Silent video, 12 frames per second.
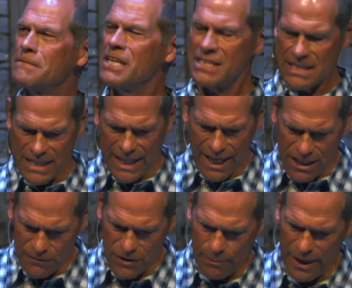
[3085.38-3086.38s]
See, the end
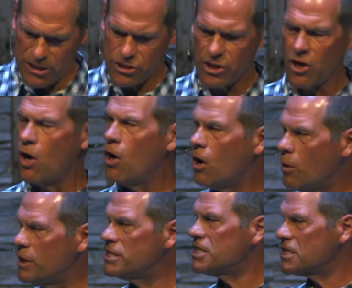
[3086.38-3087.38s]
of lament should
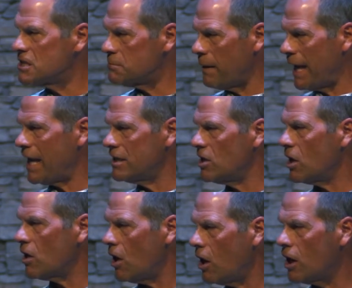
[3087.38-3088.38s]
always expand
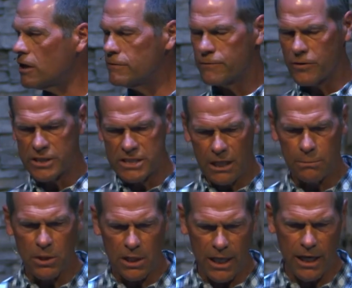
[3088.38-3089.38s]
our heart for a
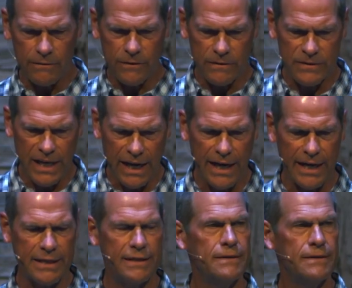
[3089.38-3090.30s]
deeper love of God.